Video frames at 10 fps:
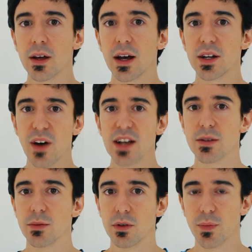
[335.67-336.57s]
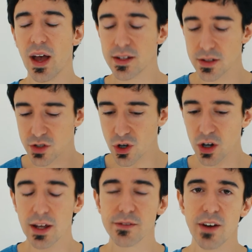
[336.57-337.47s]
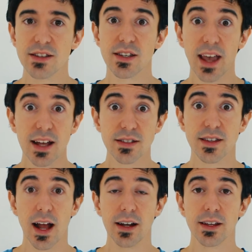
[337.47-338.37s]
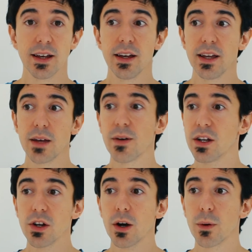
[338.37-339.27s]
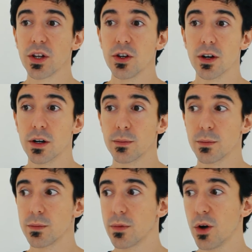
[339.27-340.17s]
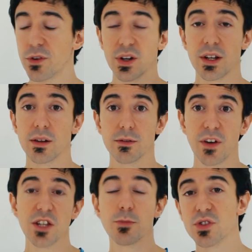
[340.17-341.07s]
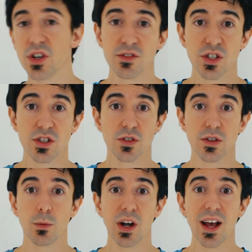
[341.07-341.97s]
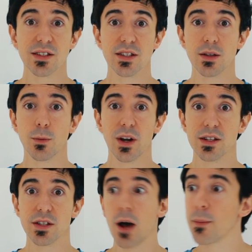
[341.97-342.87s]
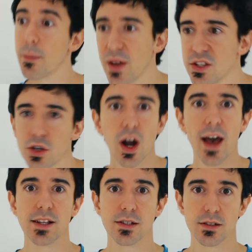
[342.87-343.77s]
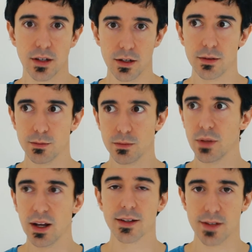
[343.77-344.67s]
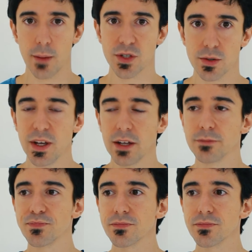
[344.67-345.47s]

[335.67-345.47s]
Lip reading: advisable. I strongly advise against that. Even when you're offering Facebook services to someone else and someone else come and pays your ads, it has happened to me.